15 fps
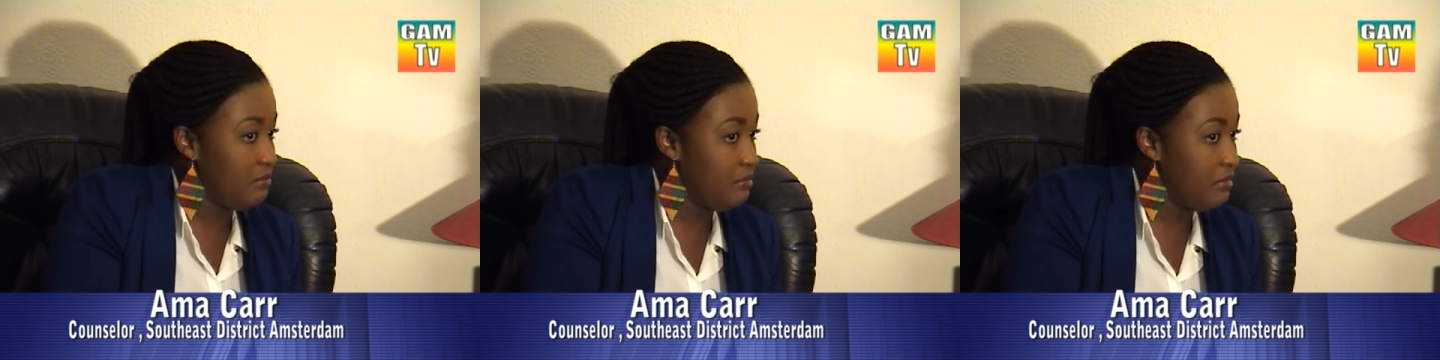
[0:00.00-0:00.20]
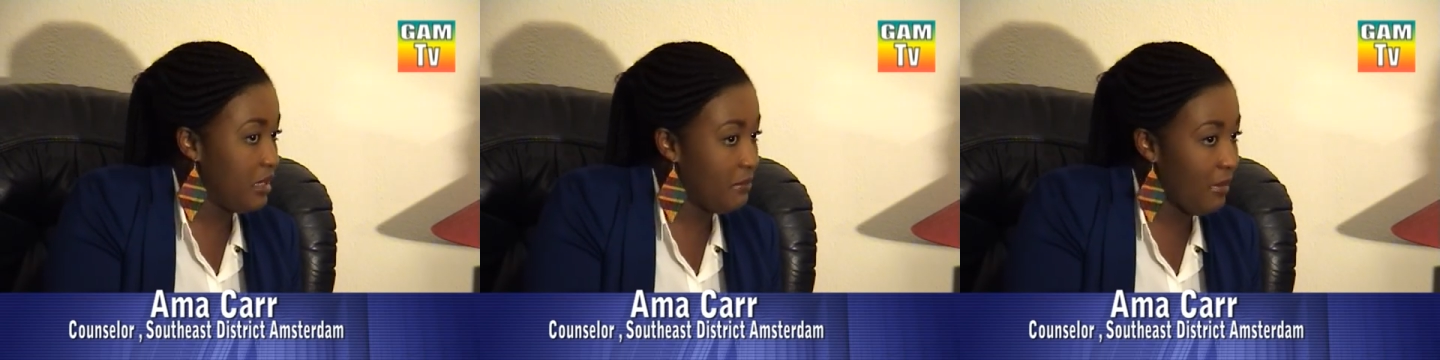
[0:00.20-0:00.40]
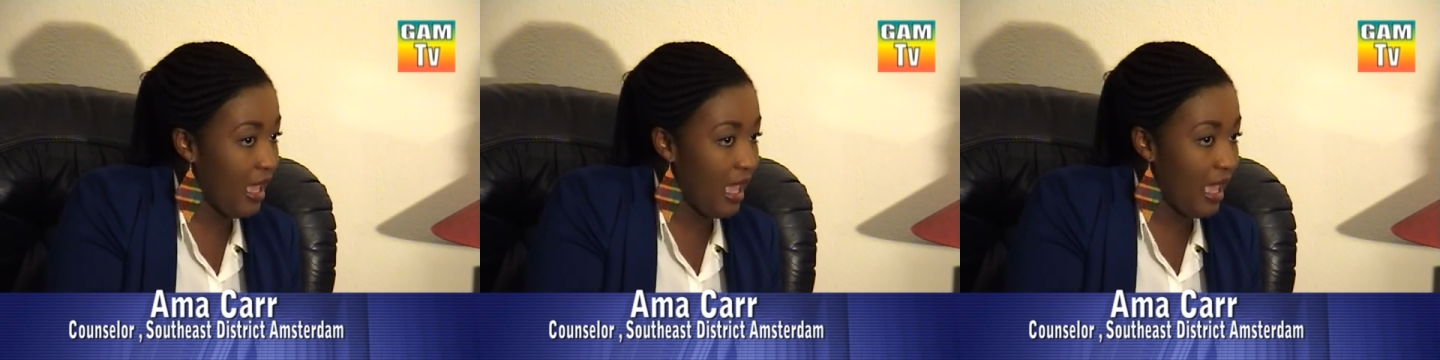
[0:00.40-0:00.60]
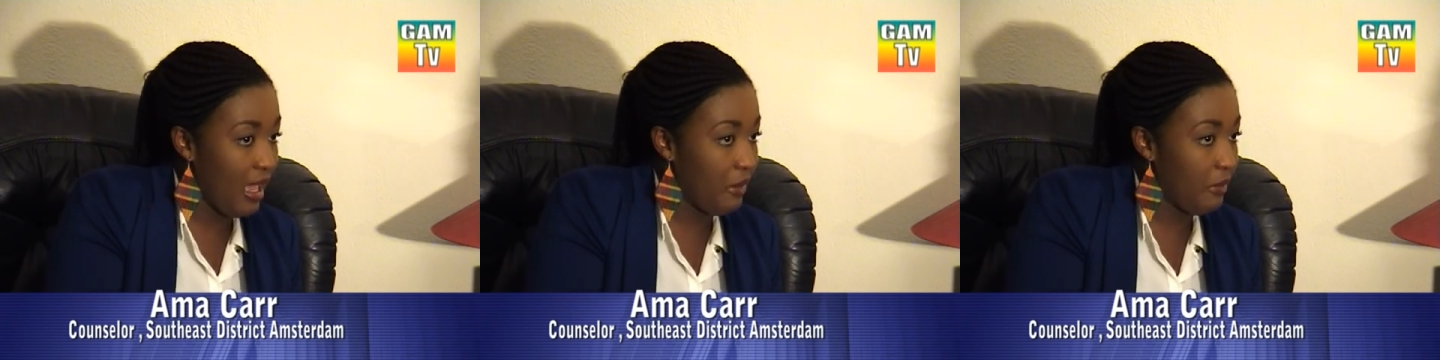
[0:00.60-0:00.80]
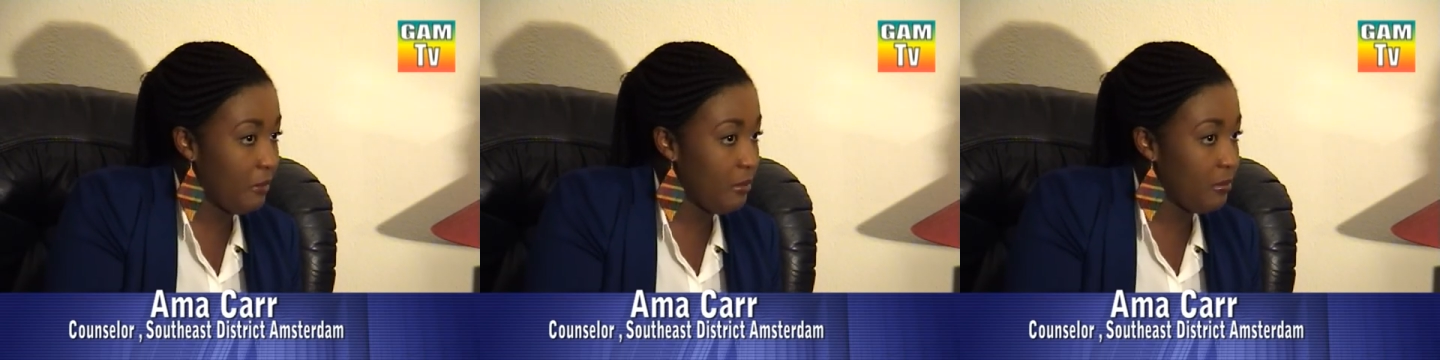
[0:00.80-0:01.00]
me ba ha
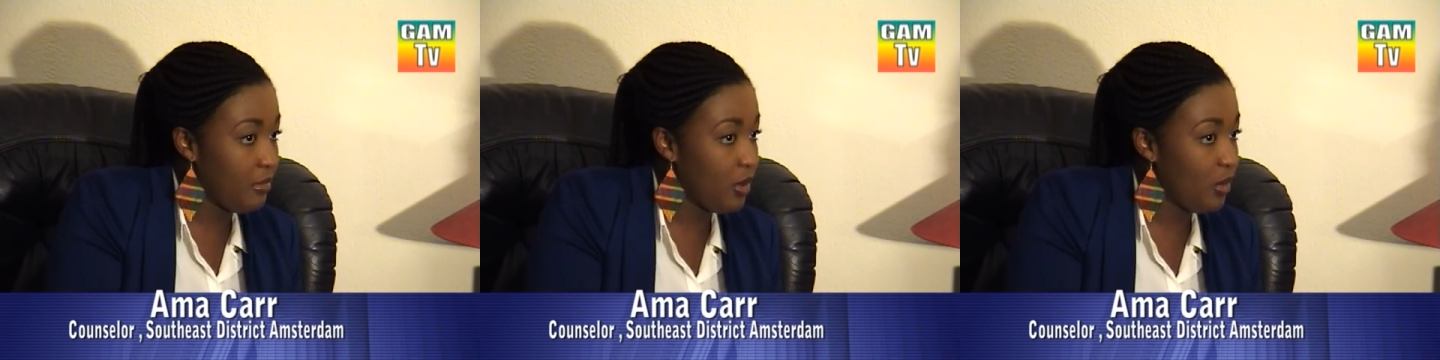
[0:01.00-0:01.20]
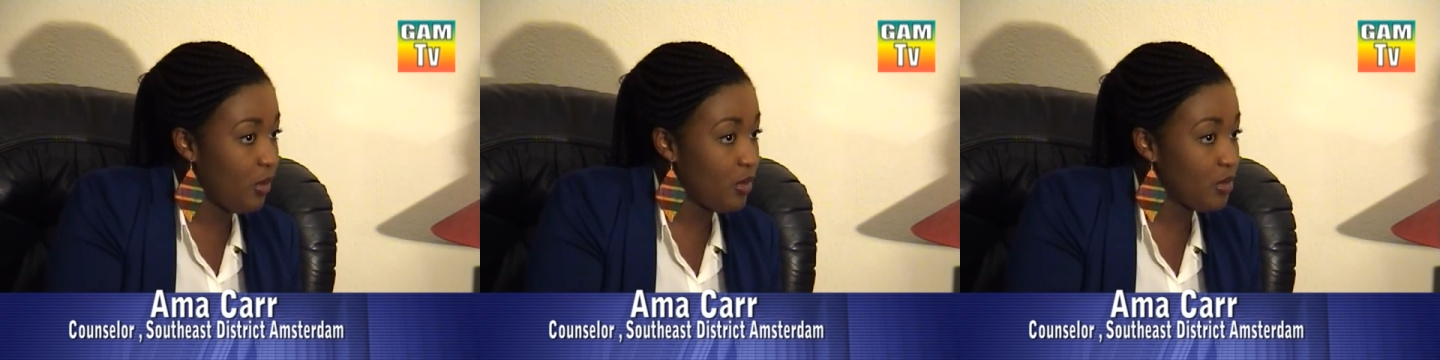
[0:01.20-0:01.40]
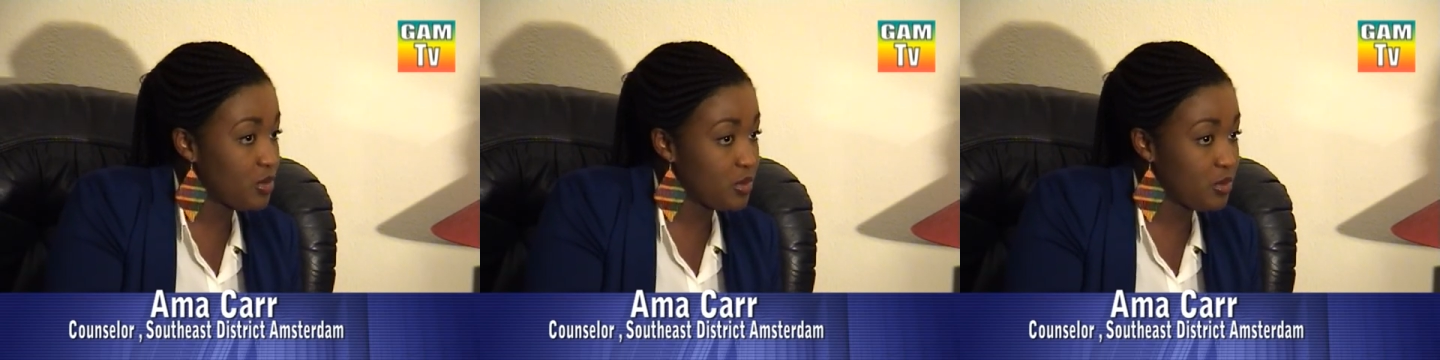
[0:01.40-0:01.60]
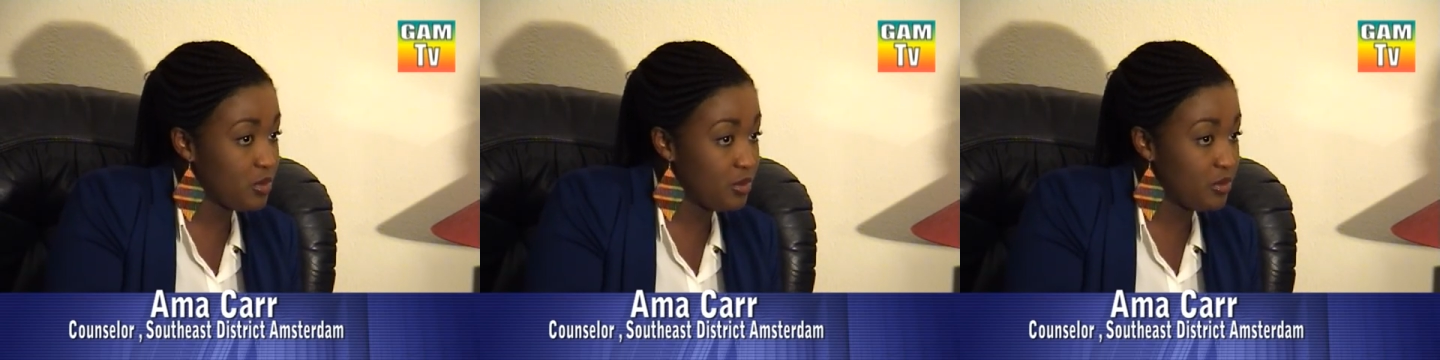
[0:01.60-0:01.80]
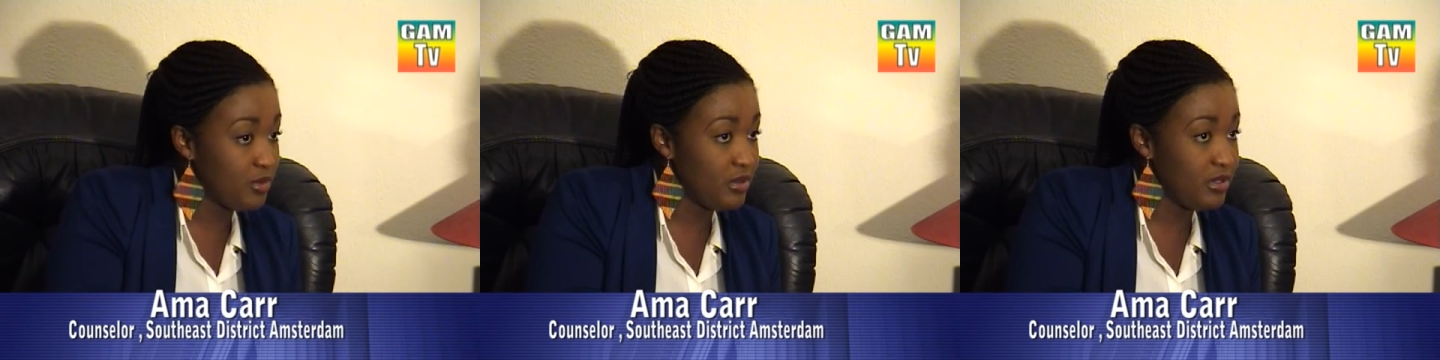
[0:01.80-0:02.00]
no me call
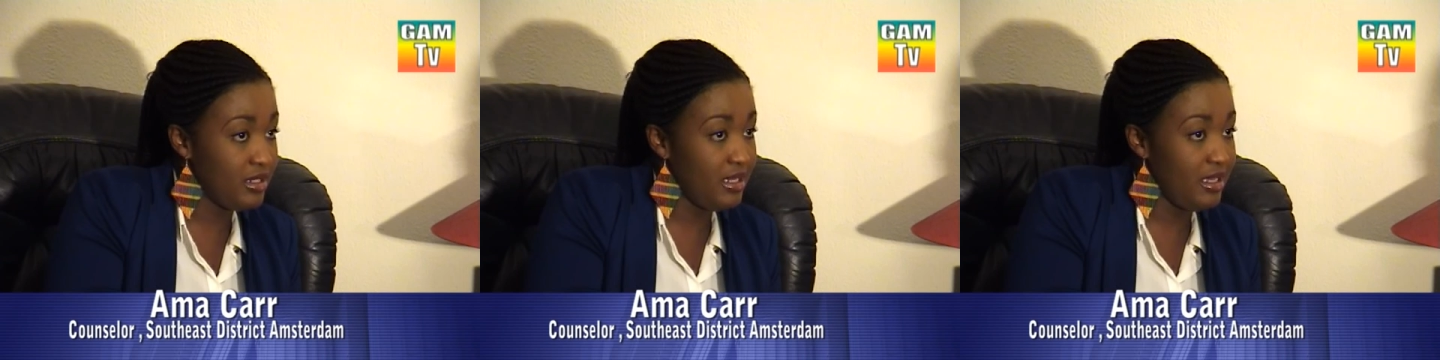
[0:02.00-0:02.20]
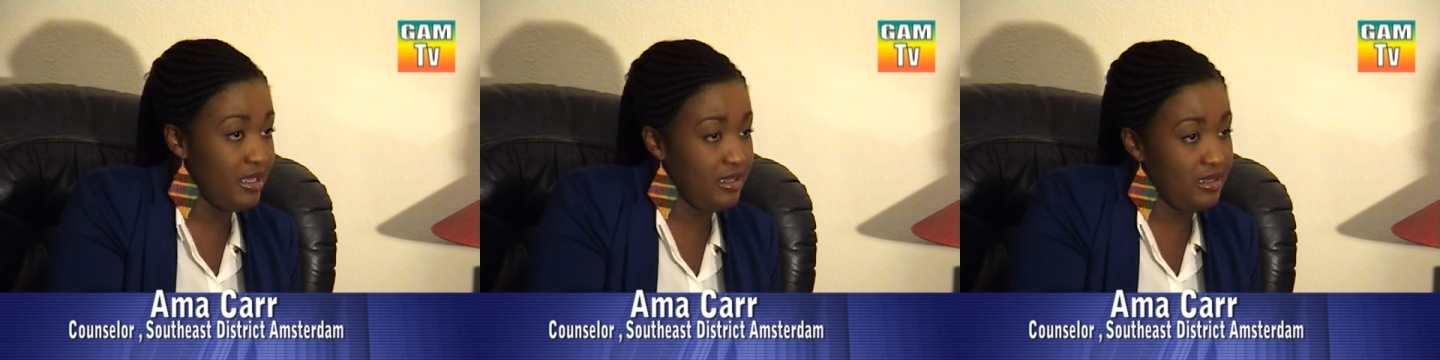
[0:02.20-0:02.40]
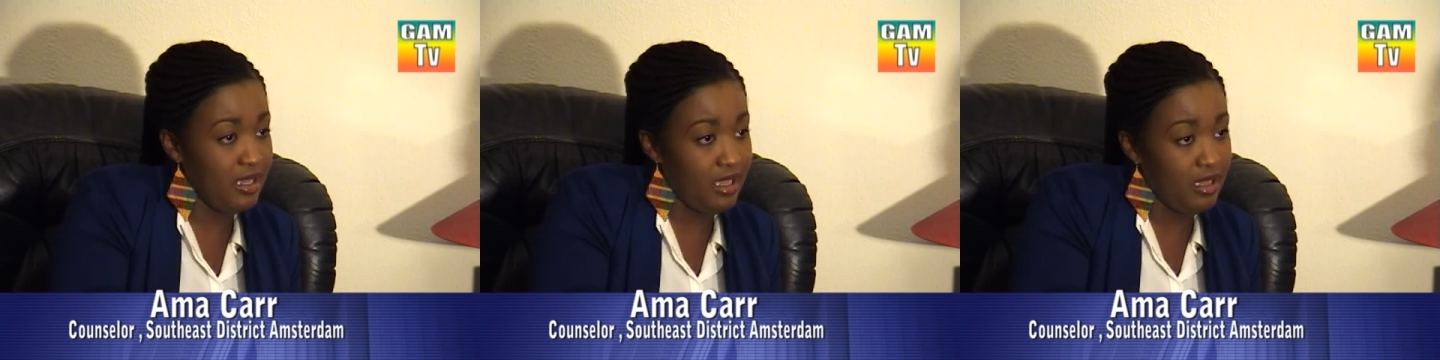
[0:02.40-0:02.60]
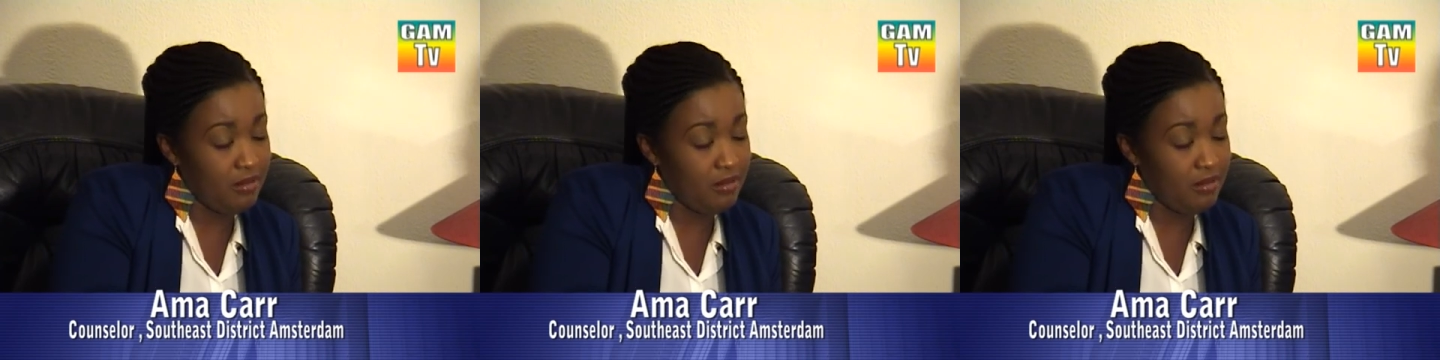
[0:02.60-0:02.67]
school and